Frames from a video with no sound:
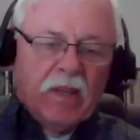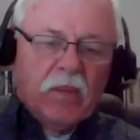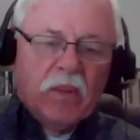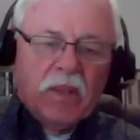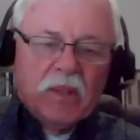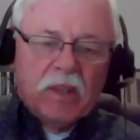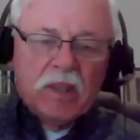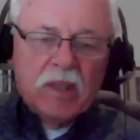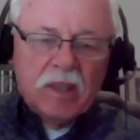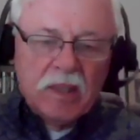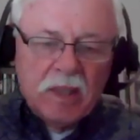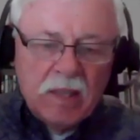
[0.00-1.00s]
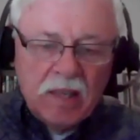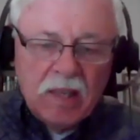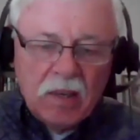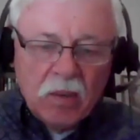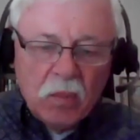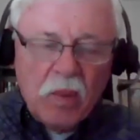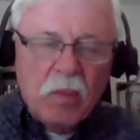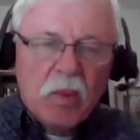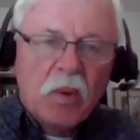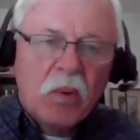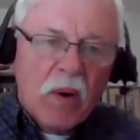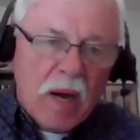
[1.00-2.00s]
Well, we will
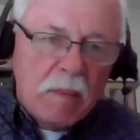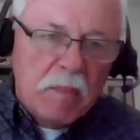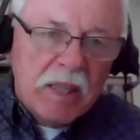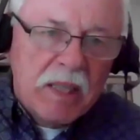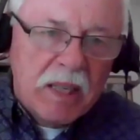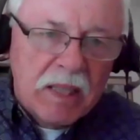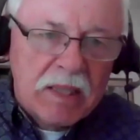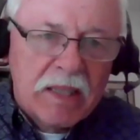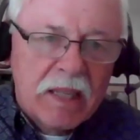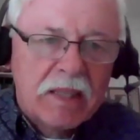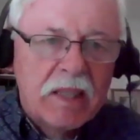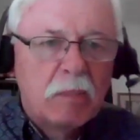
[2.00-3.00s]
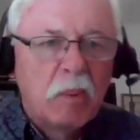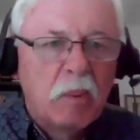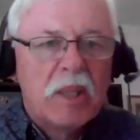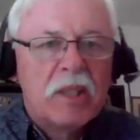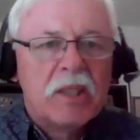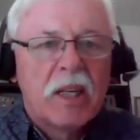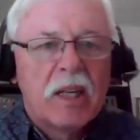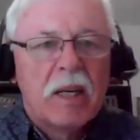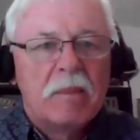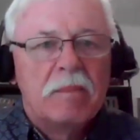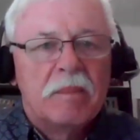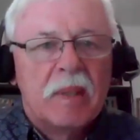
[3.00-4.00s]
cry because at this point in
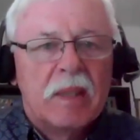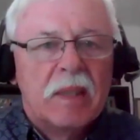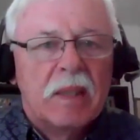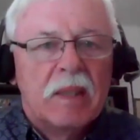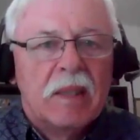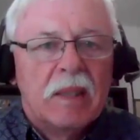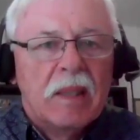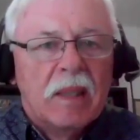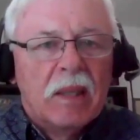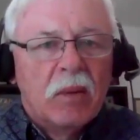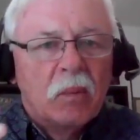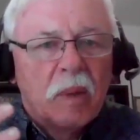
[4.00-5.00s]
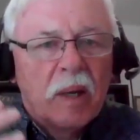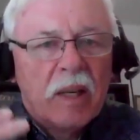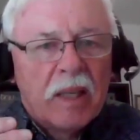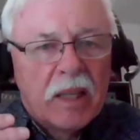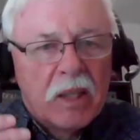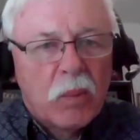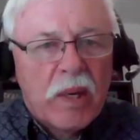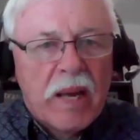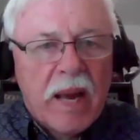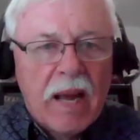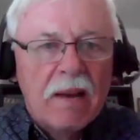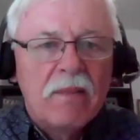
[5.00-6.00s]
time, because we
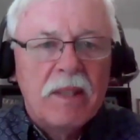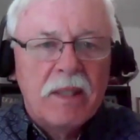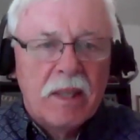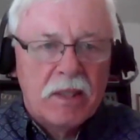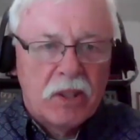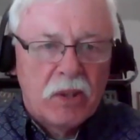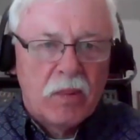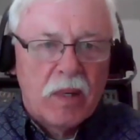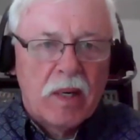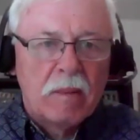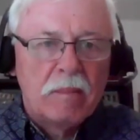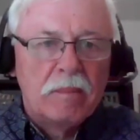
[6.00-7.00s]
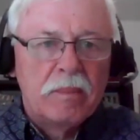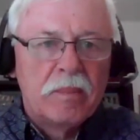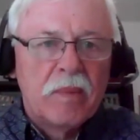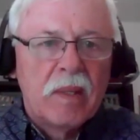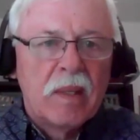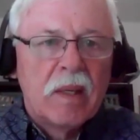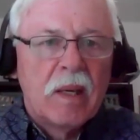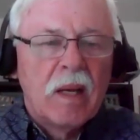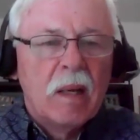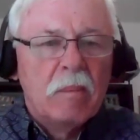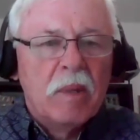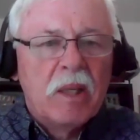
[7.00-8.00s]
have the Yetzer Hara
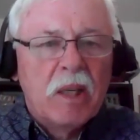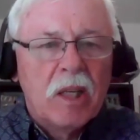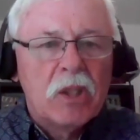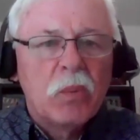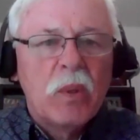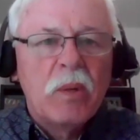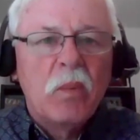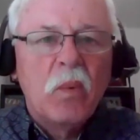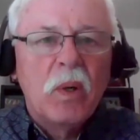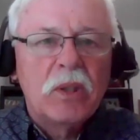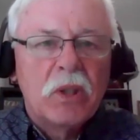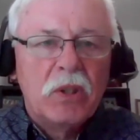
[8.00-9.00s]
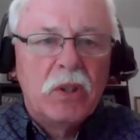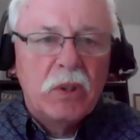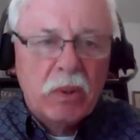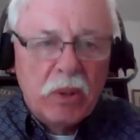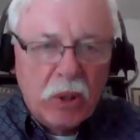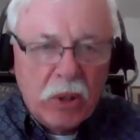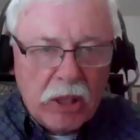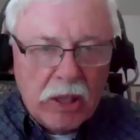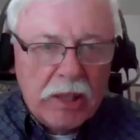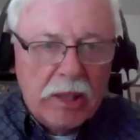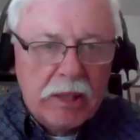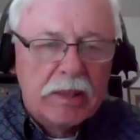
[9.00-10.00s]
and because we want to do
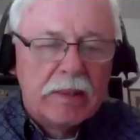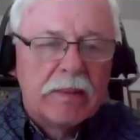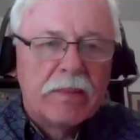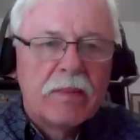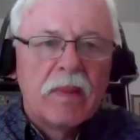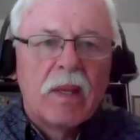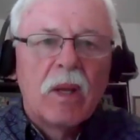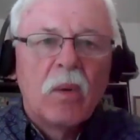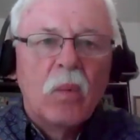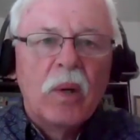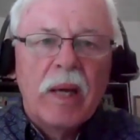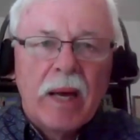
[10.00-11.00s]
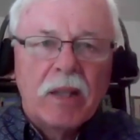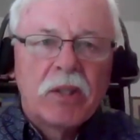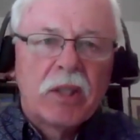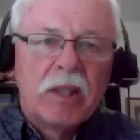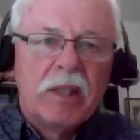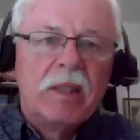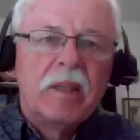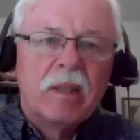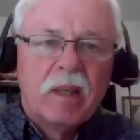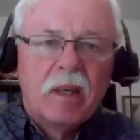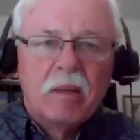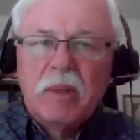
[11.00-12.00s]
good, we actually
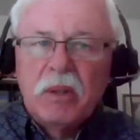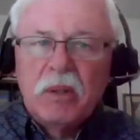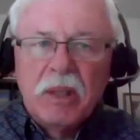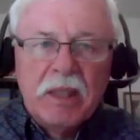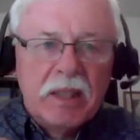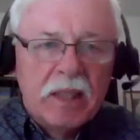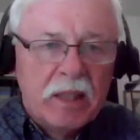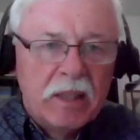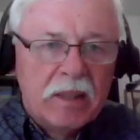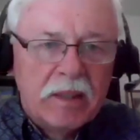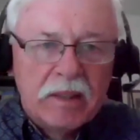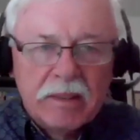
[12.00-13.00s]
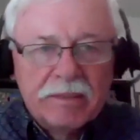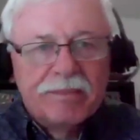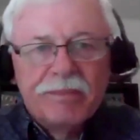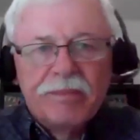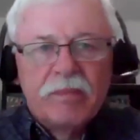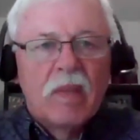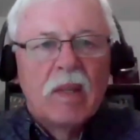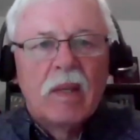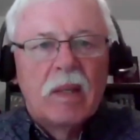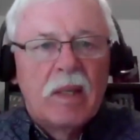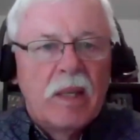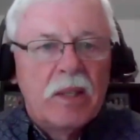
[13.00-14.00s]
are building in
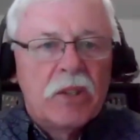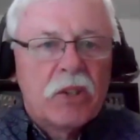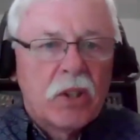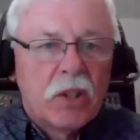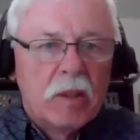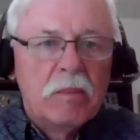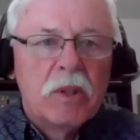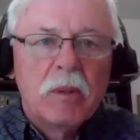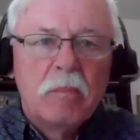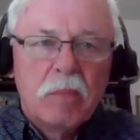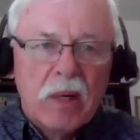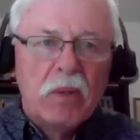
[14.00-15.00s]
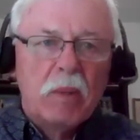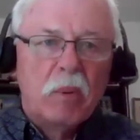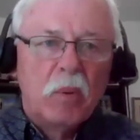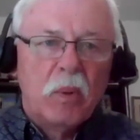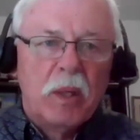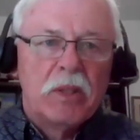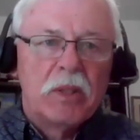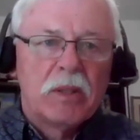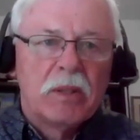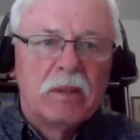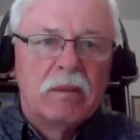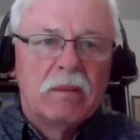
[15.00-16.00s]
kids' terms, brownie points,